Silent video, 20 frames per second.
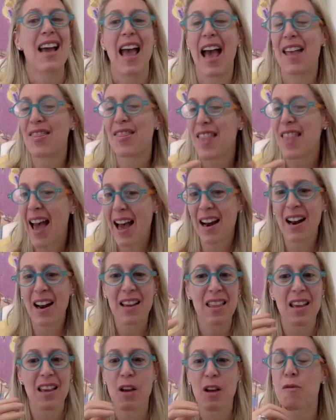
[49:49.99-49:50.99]
And that, I
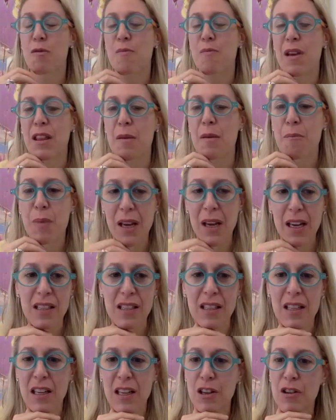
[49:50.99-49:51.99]
think, would be the
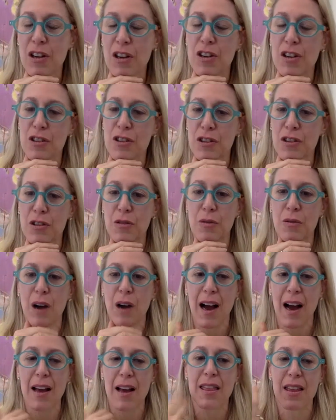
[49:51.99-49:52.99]
biggest thing you can do,
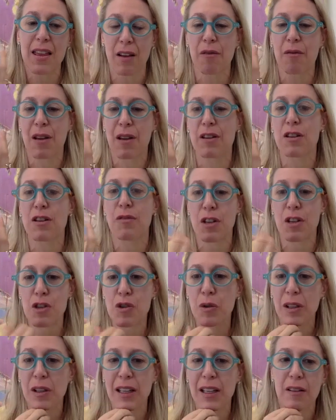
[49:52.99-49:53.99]
I think,
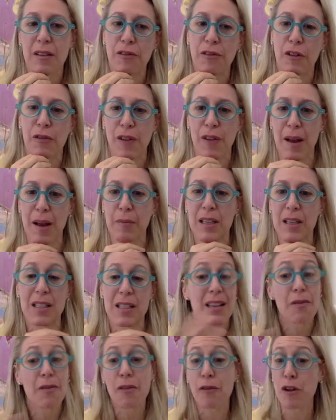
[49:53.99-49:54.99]
individually and for families,
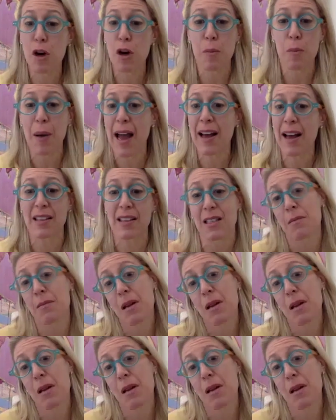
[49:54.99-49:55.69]
even for your pets.